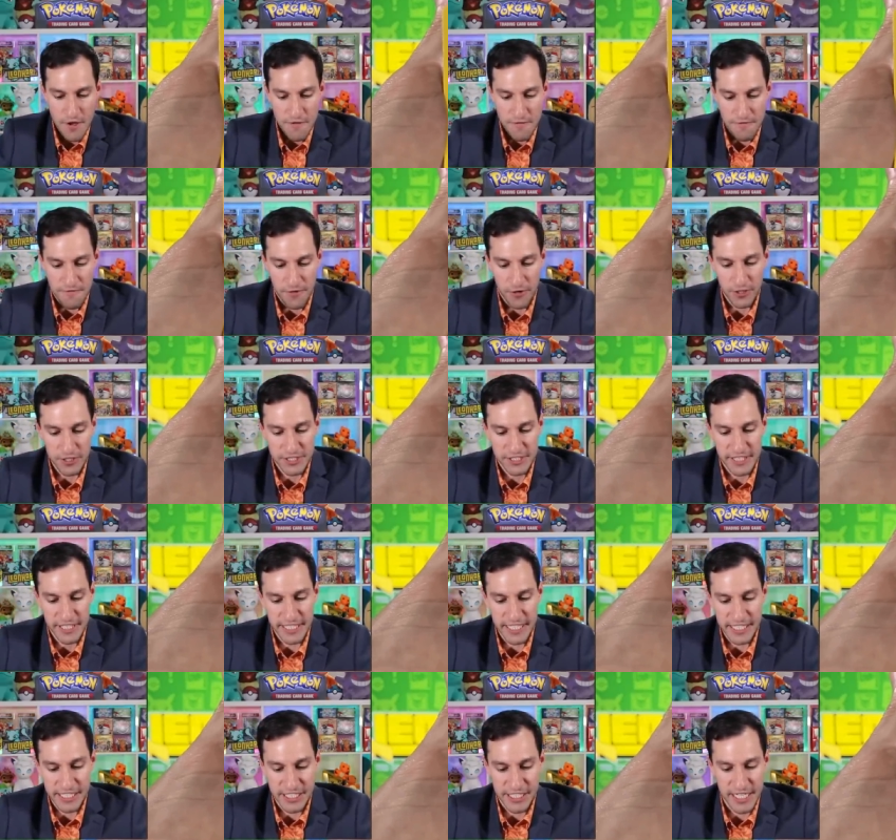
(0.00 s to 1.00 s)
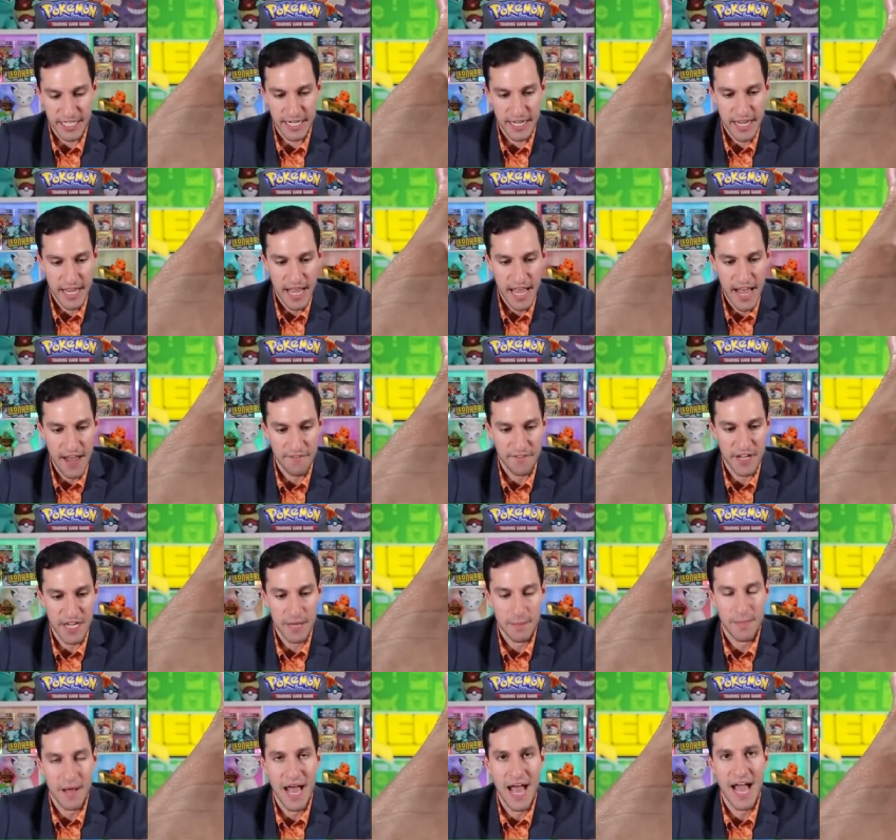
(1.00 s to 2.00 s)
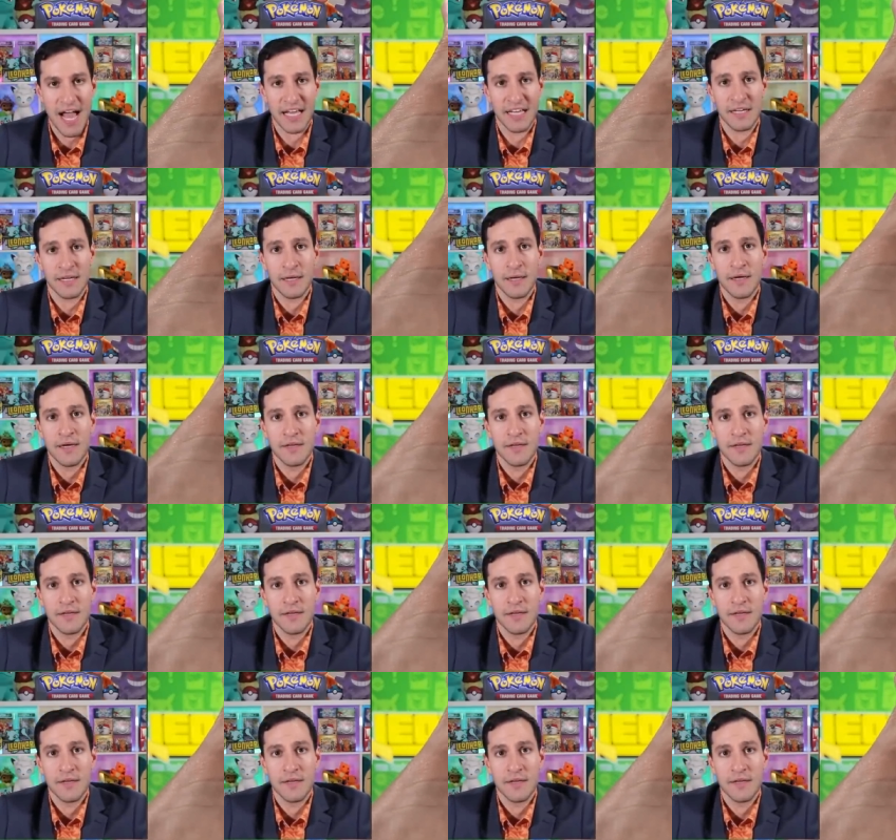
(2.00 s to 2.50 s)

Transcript: First edition heavy pack.